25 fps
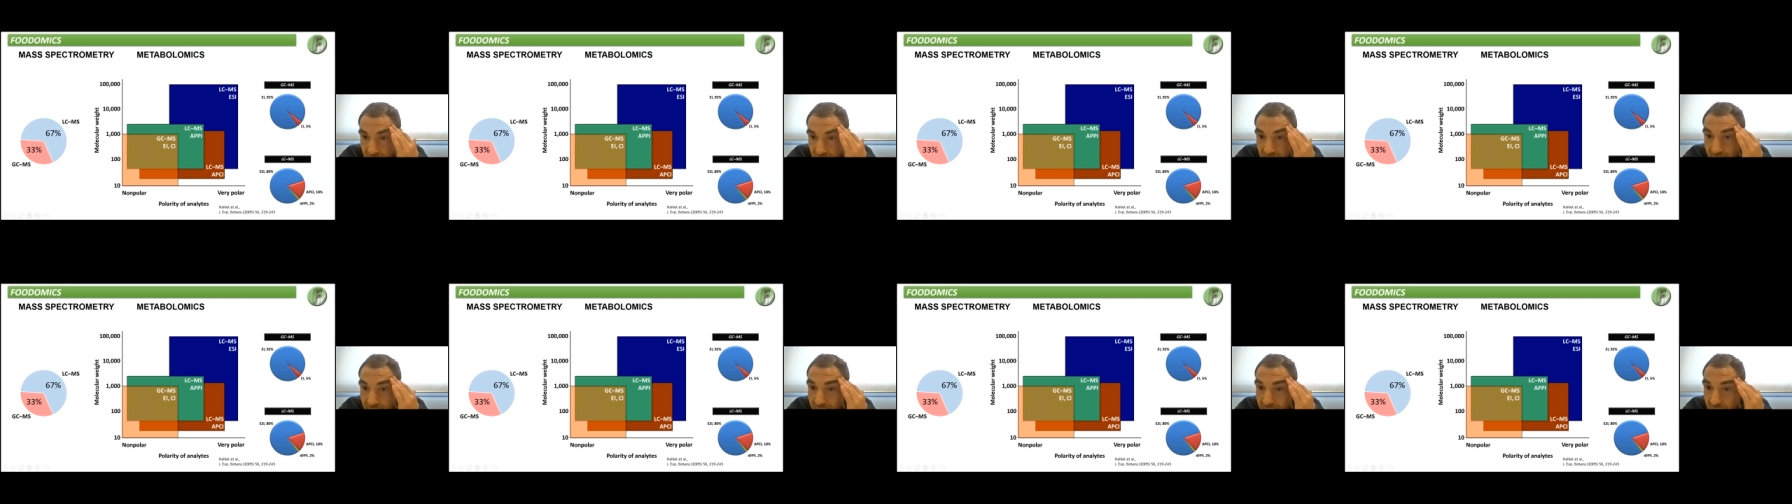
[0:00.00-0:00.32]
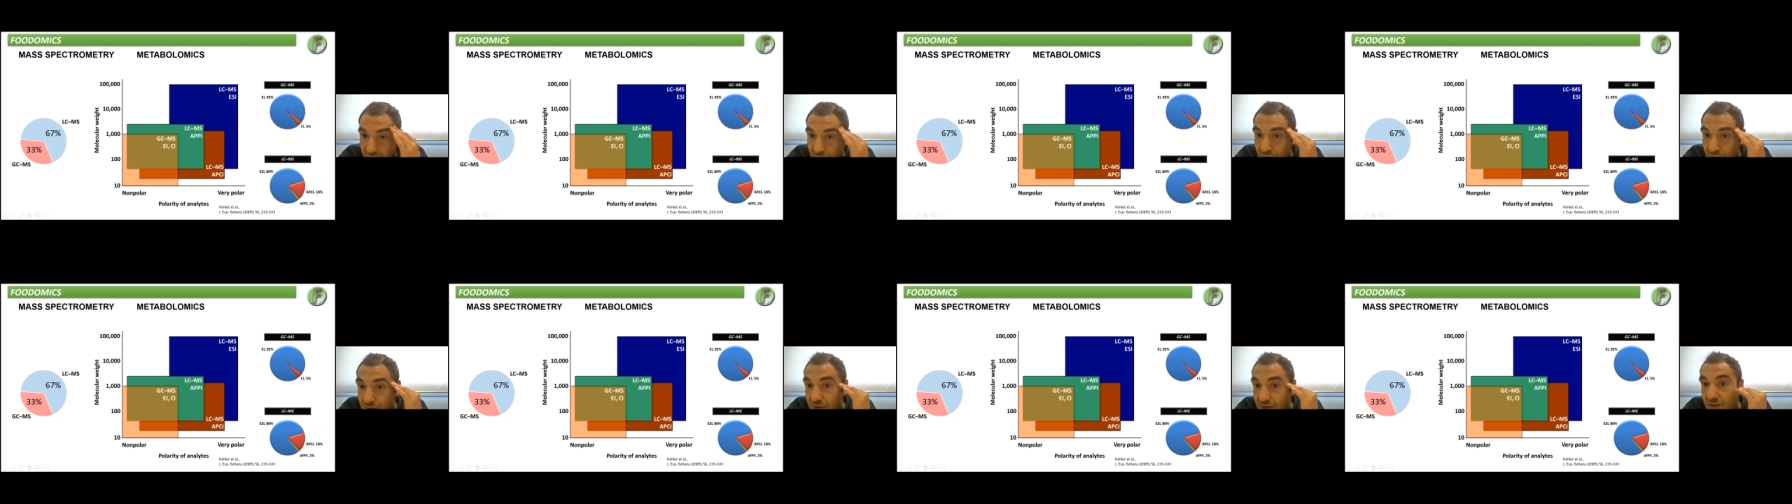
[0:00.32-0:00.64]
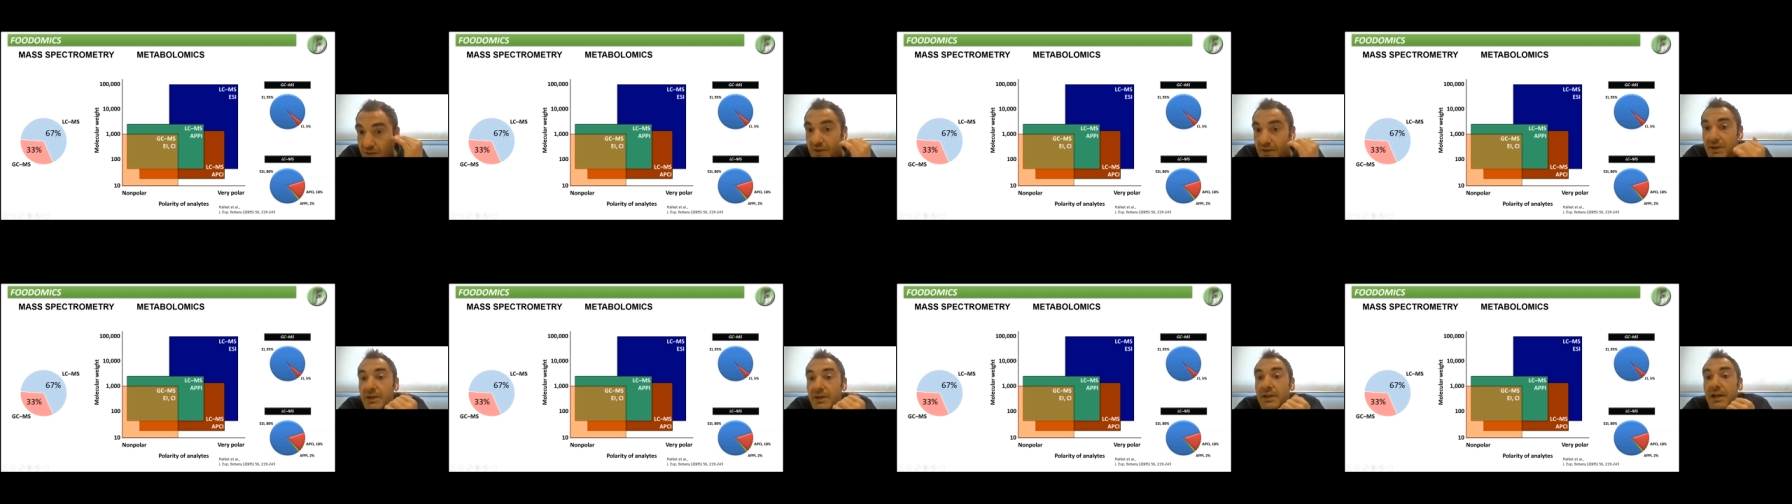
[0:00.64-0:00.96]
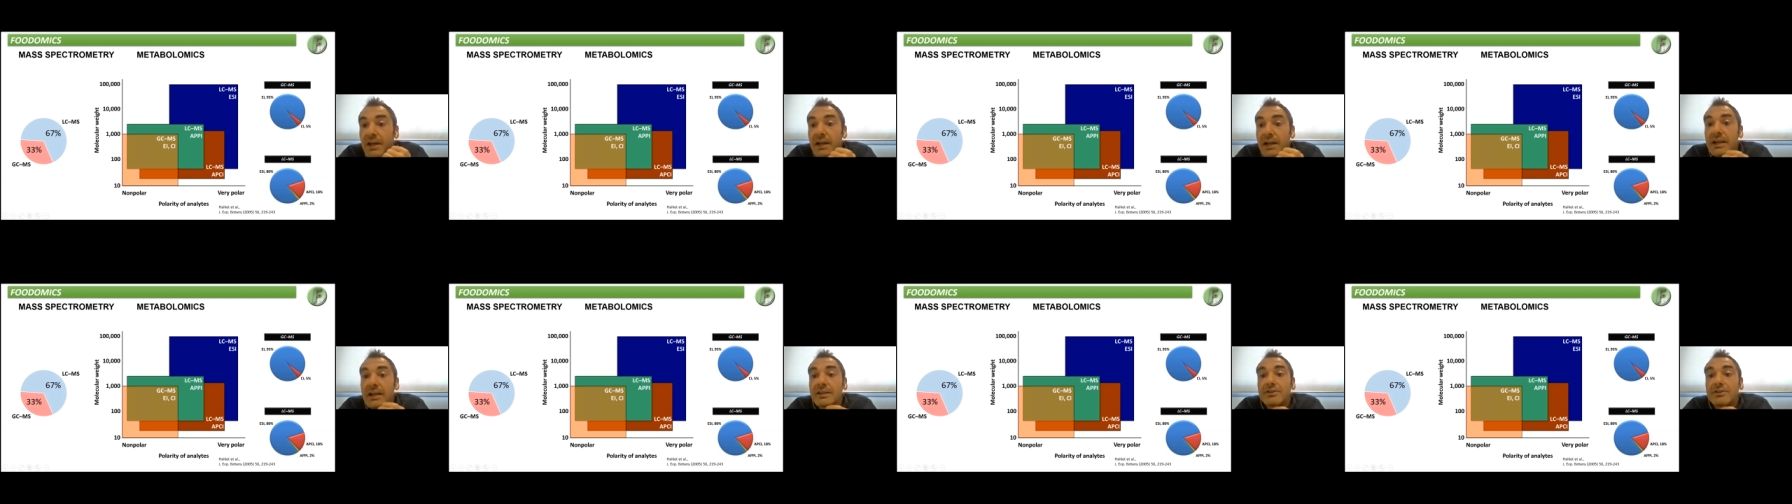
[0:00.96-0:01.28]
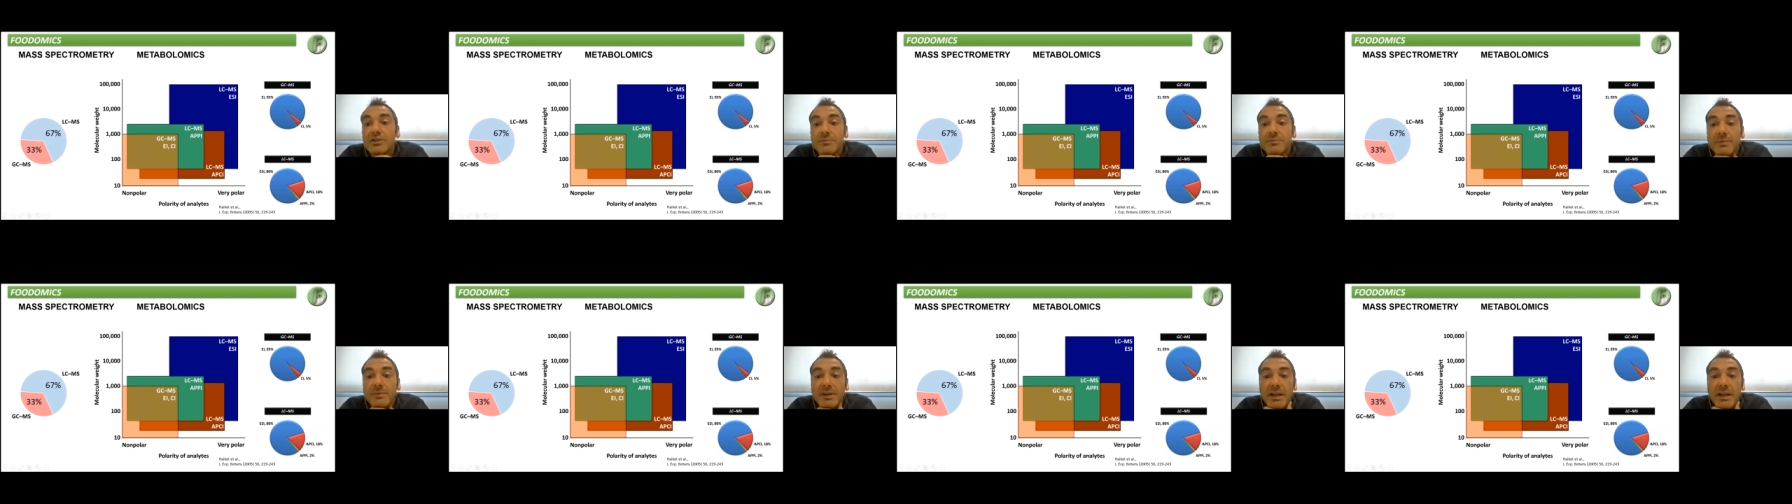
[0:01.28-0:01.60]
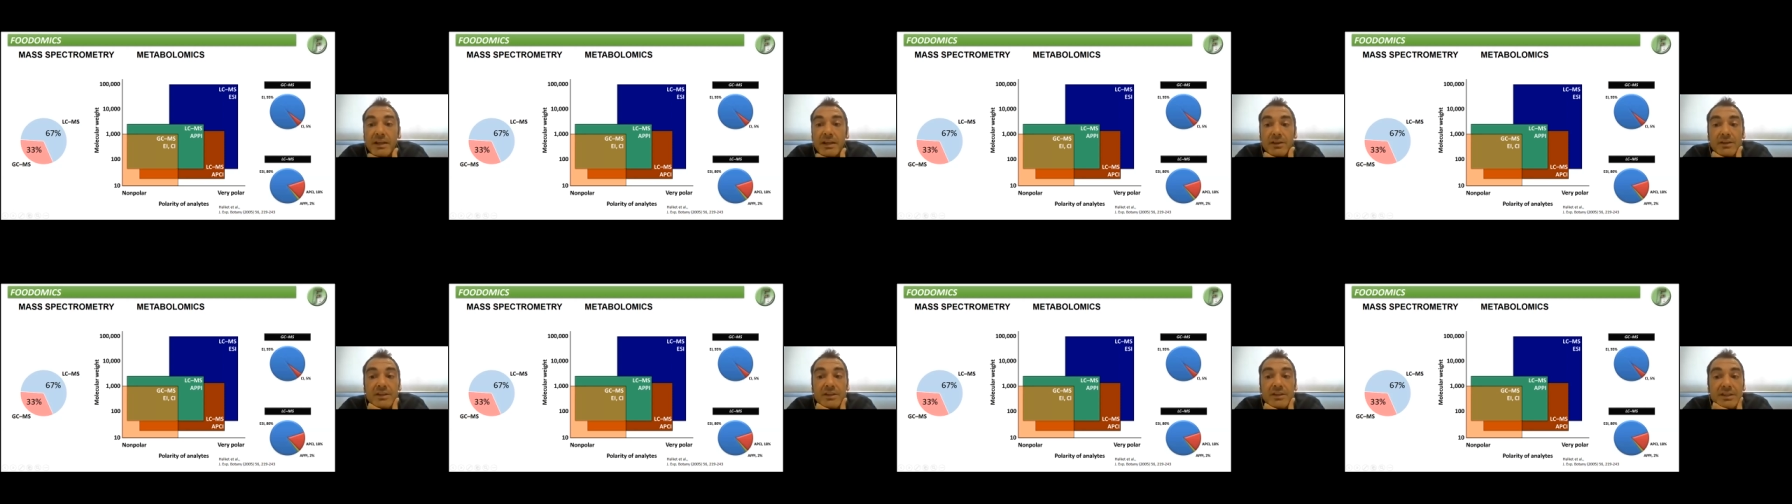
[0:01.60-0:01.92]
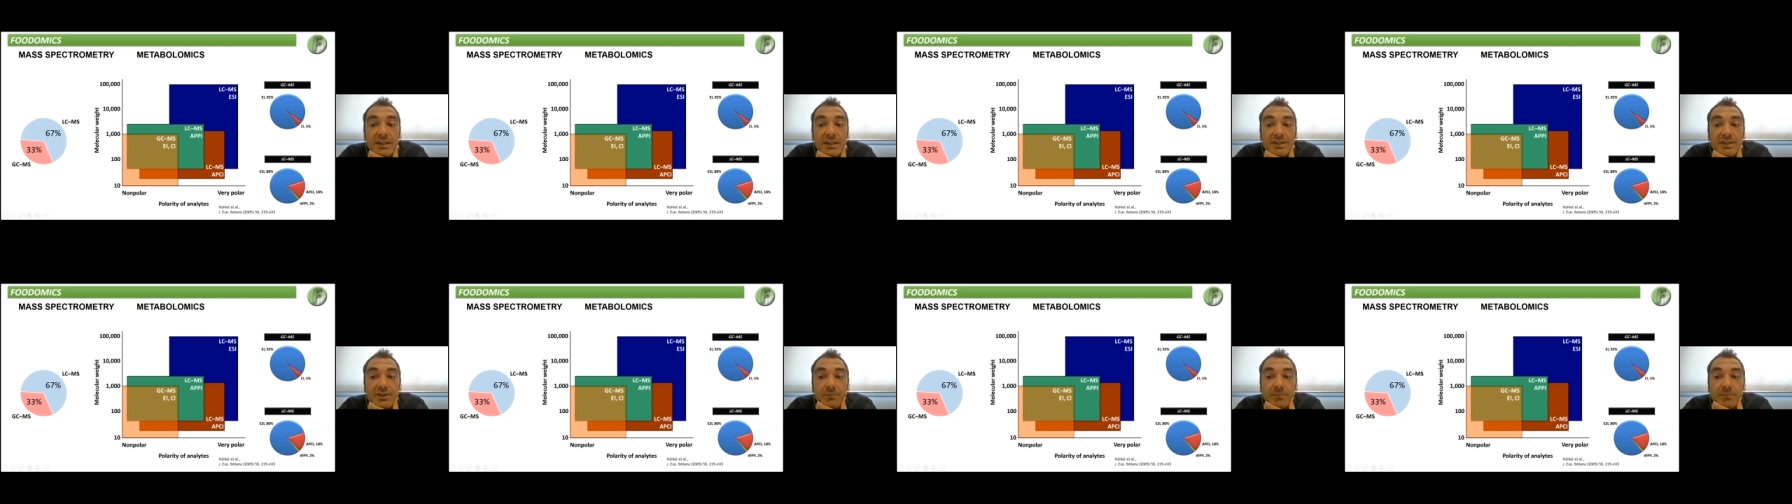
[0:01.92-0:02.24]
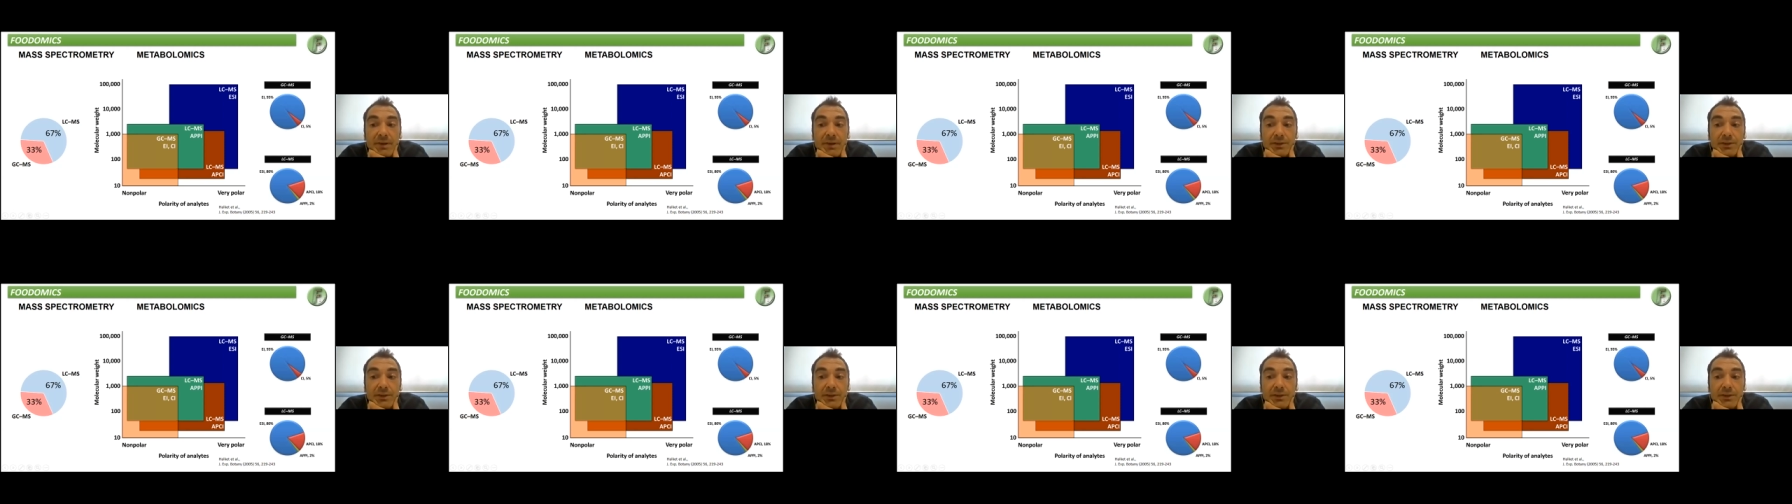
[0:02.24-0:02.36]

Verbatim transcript: have used electrospray ionization,